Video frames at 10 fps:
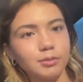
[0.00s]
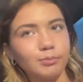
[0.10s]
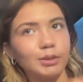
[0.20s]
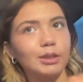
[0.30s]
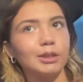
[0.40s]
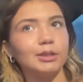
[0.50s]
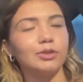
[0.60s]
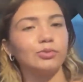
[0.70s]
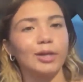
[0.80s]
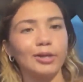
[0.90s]
because it's
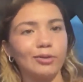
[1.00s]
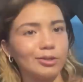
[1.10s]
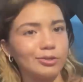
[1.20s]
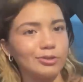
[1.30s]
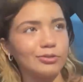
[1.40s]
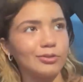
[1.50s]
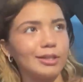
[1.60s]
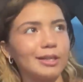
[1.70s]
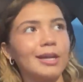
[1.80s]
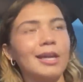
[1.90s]
right across the
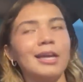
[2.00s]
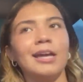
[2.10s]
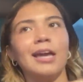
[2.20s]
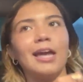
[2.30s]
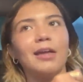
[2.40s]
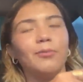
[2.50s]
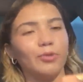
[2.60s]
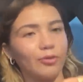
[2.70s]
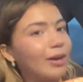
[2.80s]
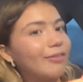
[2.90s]
street and we're
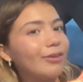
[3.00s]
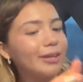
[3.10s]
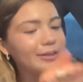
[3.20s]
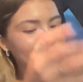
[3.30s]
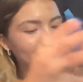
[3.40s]
craving it.